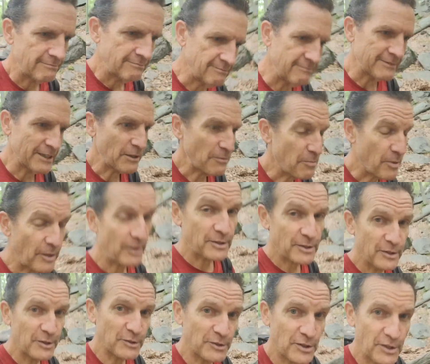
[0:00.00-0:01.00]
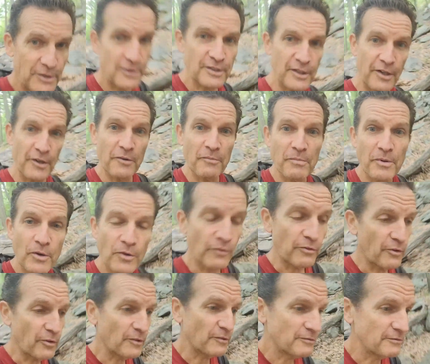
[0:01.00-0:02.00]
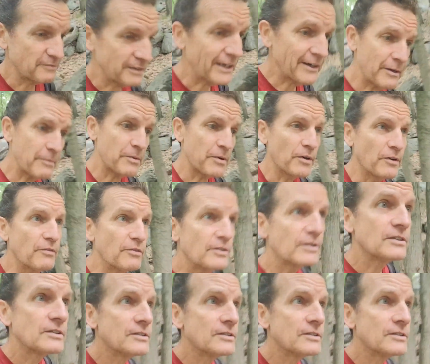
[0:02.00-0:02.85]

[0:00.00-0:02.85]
there are parts of New Jersey that are beautiful, very beautiful.